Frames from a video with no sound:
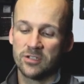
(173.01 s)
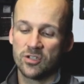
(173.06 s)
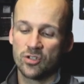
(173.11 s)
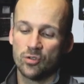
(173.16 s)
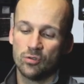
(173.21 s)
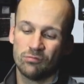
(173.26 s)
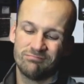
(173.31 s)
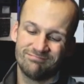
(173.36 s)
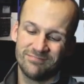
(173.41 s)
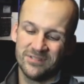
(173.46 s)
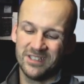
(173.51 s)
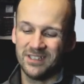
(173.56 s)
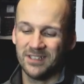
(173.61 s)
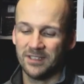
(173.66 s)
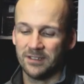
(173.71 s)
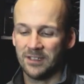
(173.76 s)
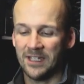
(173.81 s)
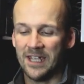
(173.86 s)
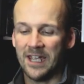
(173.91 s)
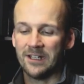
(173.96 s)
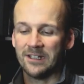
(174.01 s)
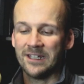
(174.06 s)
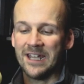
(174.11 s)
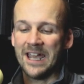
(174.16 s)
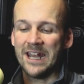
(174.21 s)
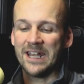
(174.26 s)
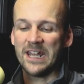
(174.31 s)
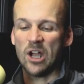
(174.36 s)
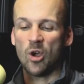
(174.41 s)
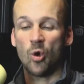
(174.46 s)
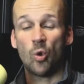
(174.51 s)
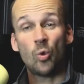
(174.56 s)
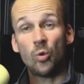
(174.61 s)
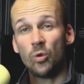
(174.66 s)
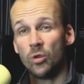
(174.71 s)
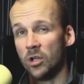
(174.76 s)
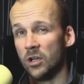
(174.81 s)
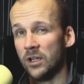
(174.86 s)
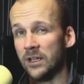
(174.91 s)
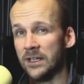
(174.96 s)
So it can't carry a
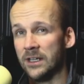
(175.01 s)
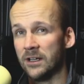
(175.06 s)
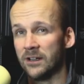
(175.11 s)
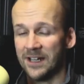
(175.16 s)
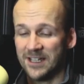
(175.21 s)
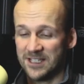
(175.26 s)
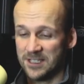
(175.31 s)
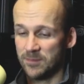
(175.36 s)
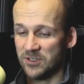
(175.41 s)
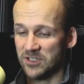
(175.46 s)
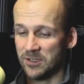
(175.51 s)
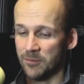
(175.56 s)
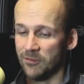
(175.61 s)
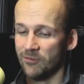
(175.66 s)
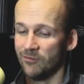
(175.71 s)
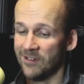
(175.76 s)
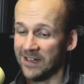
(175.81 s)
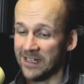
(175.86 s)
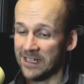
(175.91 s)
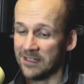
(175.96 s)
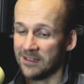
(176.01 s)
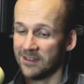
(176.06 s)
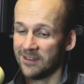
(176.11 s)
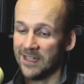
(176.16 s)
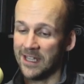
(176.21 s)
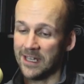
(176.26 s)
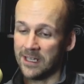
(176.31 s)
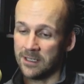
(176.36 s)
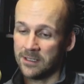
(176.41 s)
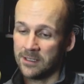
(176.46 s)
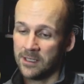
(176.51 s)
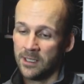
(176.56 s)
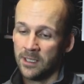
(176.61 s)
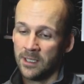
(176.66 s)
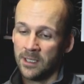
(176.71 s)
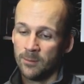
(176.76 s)
whole lot in there. It has to be something very thin.